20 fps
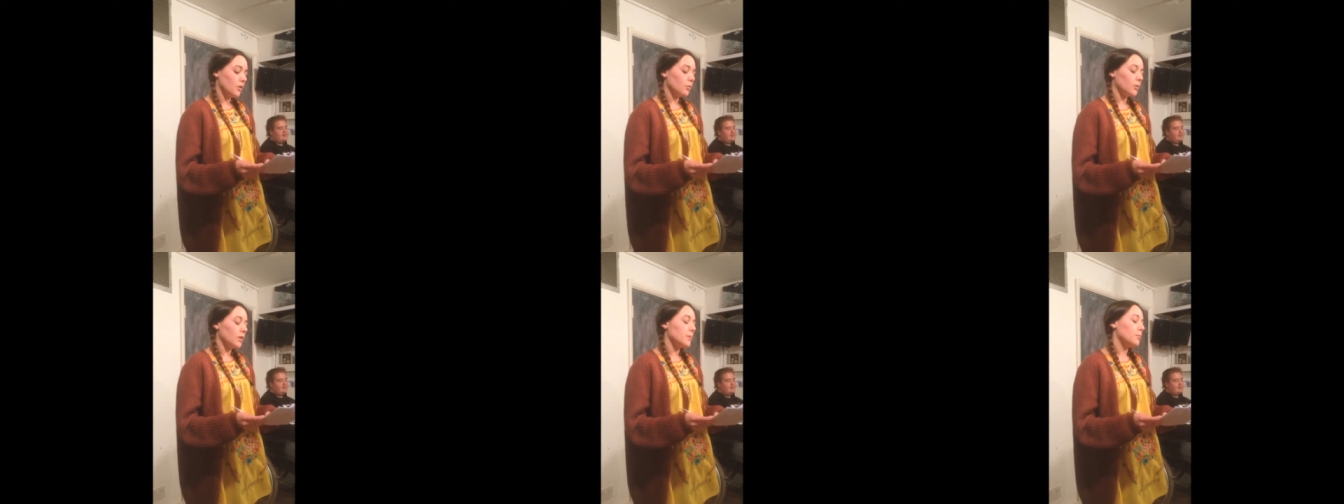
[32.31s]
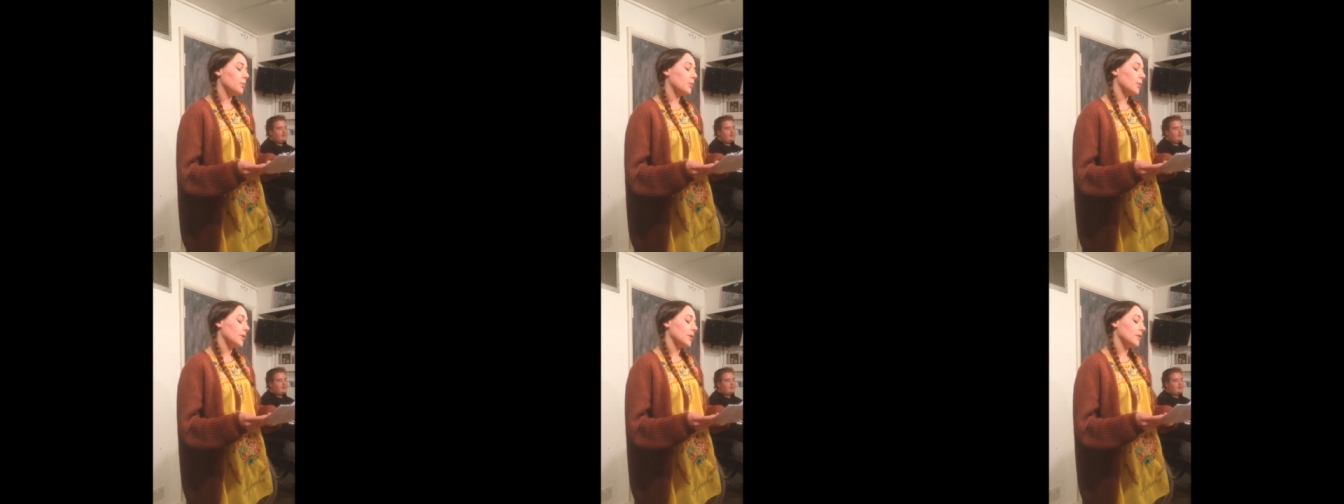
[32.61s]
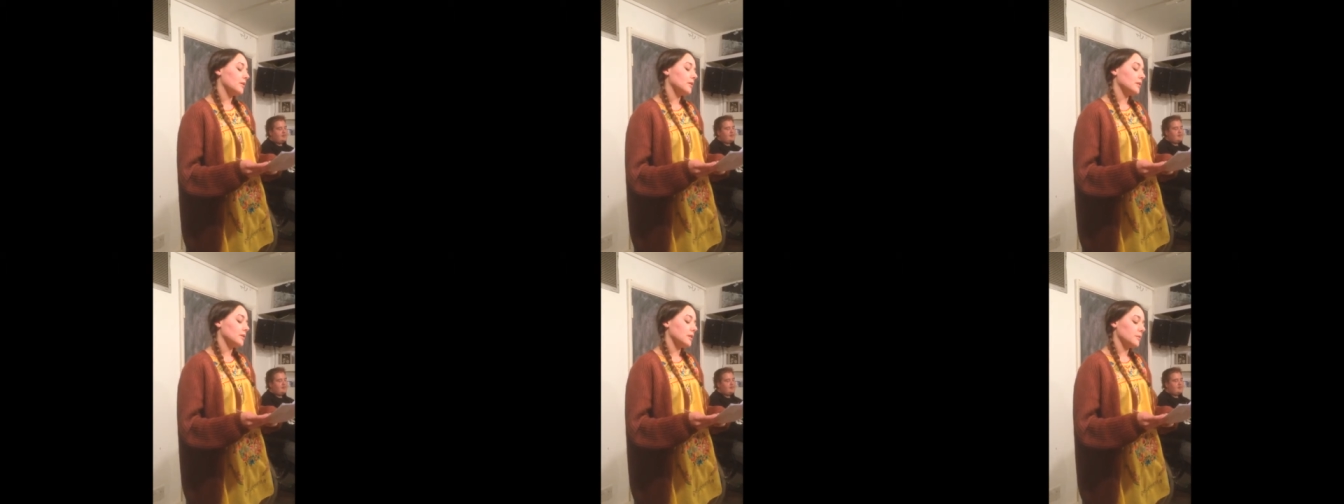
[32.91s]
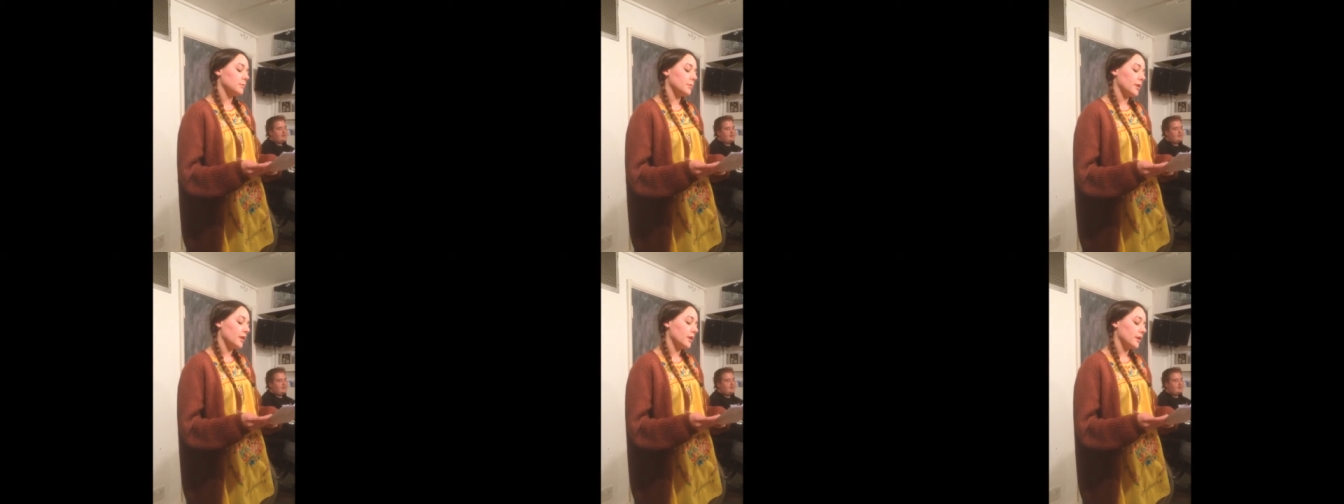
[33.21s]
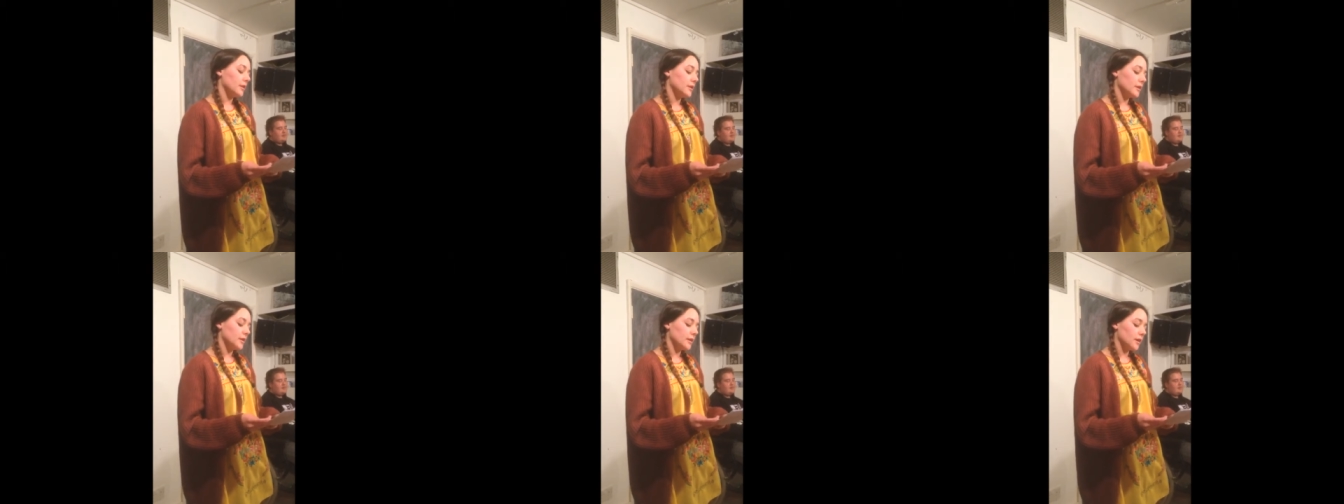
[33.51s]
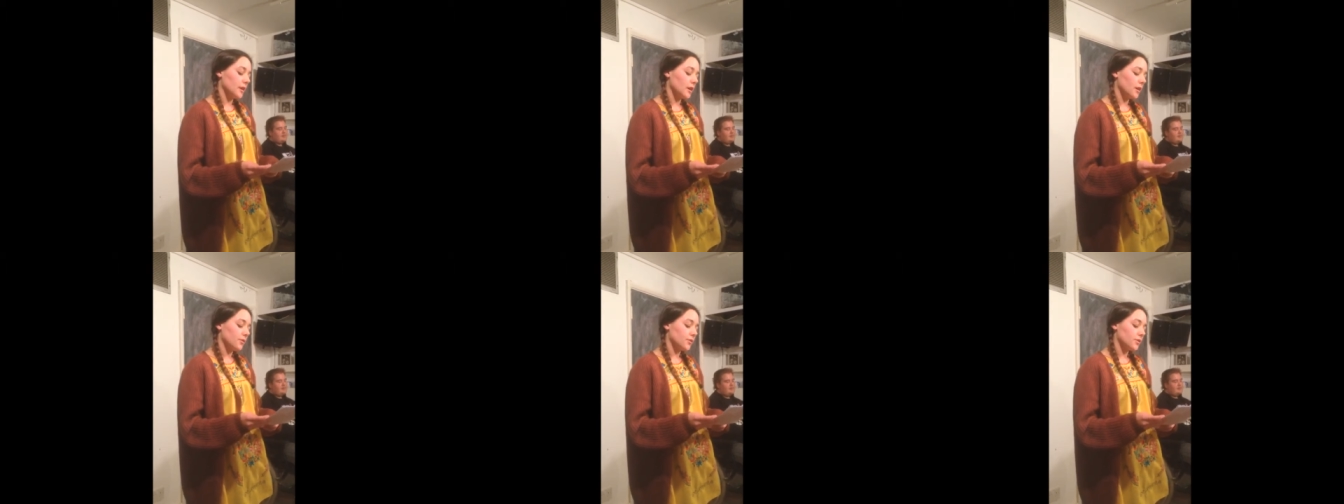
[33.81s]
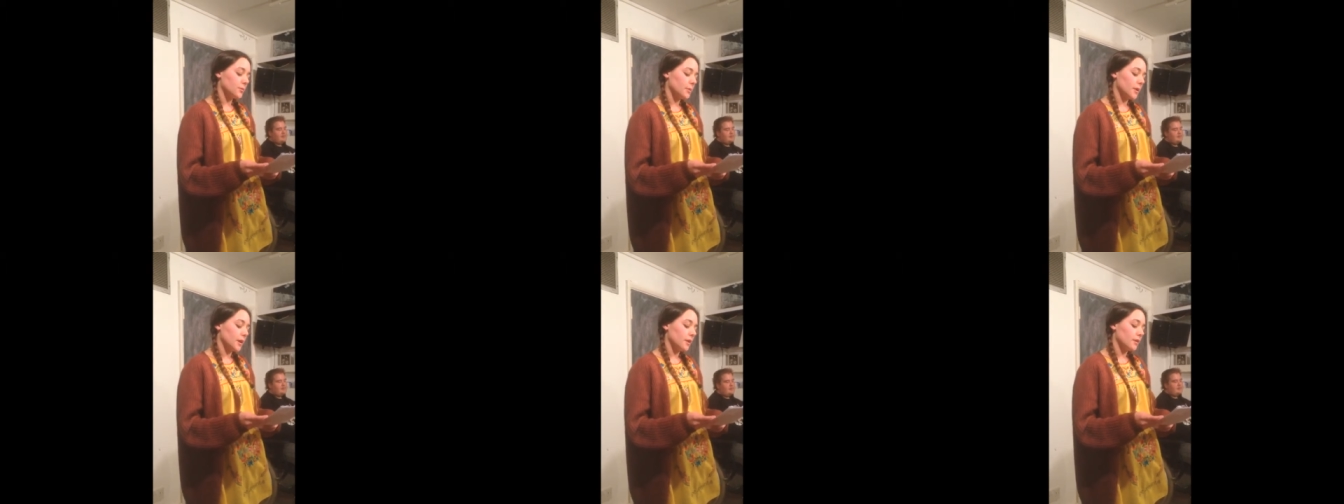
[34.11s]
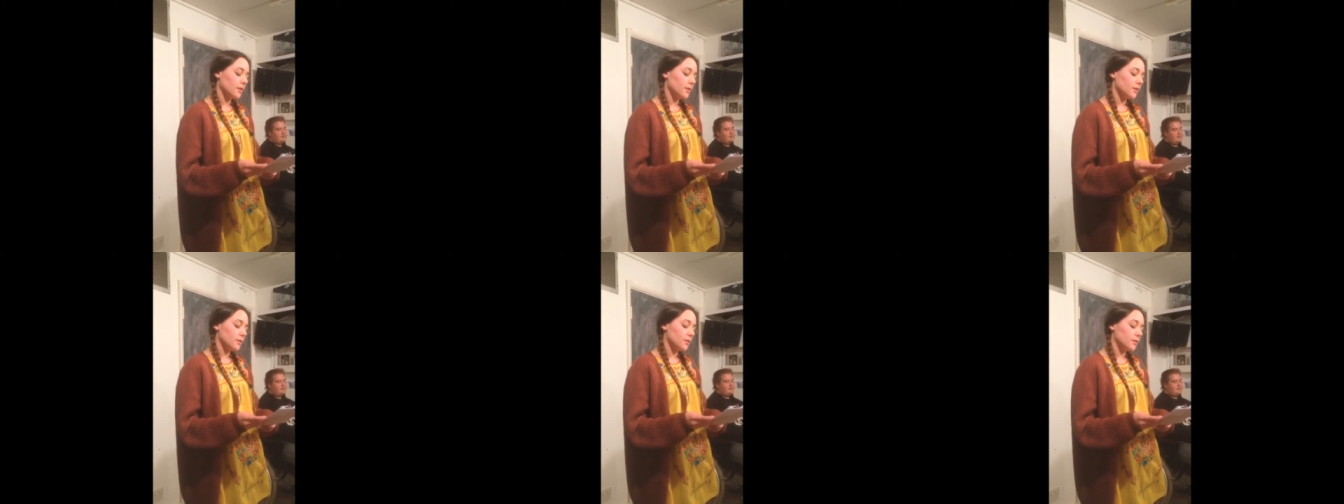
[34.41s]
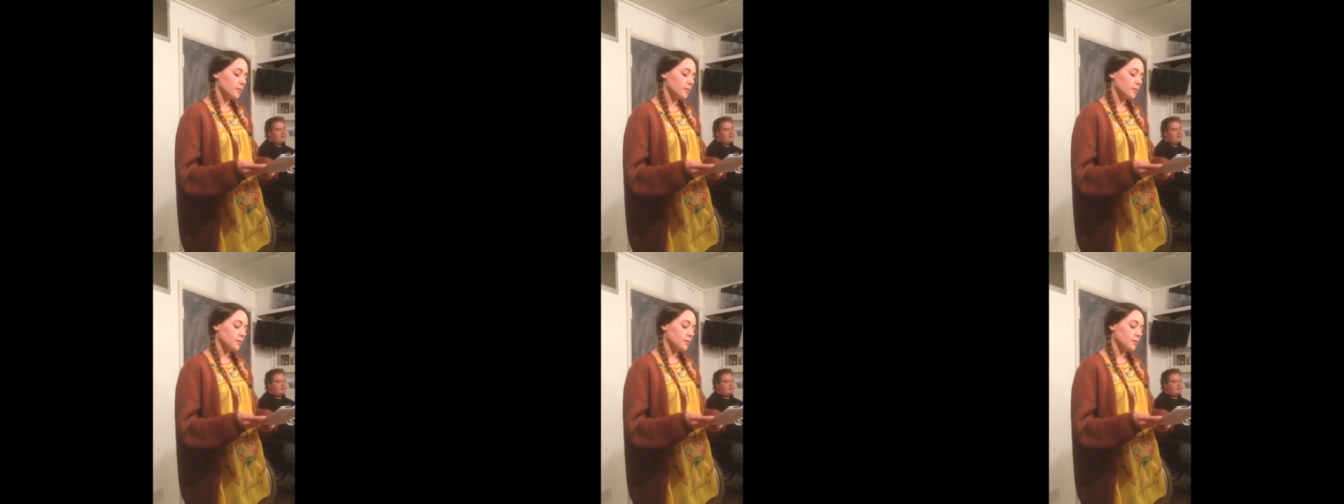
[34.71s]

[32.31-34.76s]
we boiled and burned in the aftermath.